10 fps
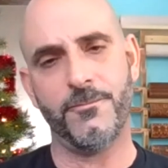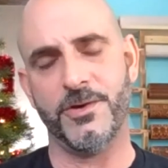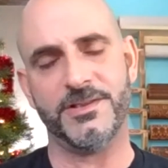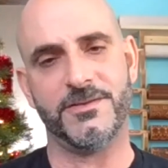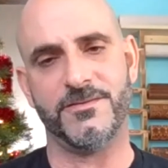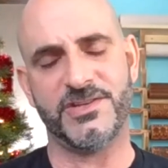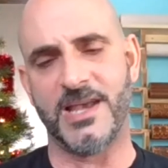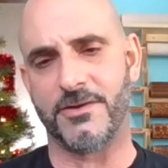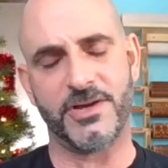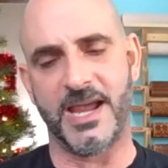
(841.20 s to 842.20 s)
with
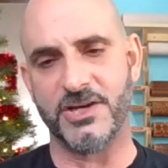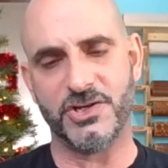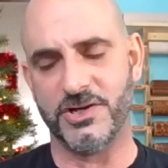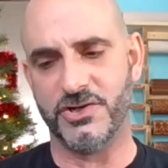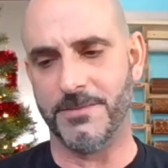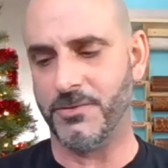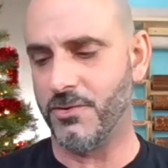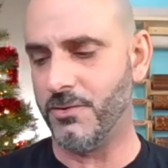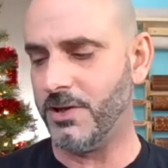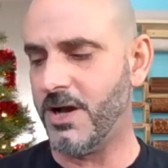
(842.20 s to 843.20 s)
segregation and Jim
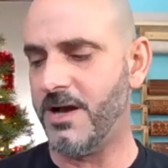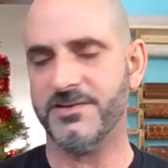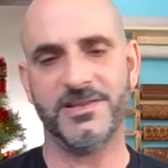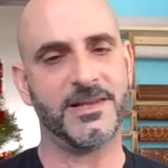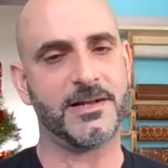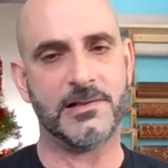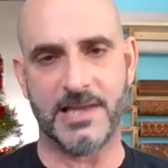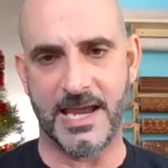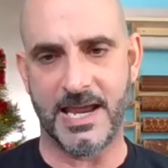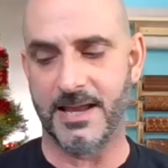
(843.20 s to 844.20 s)
Crow laws and the
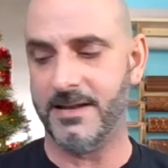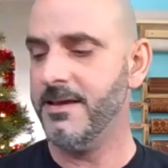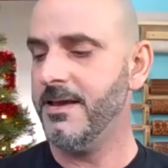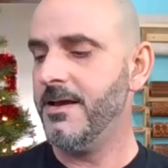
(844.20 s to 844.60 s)
Klan,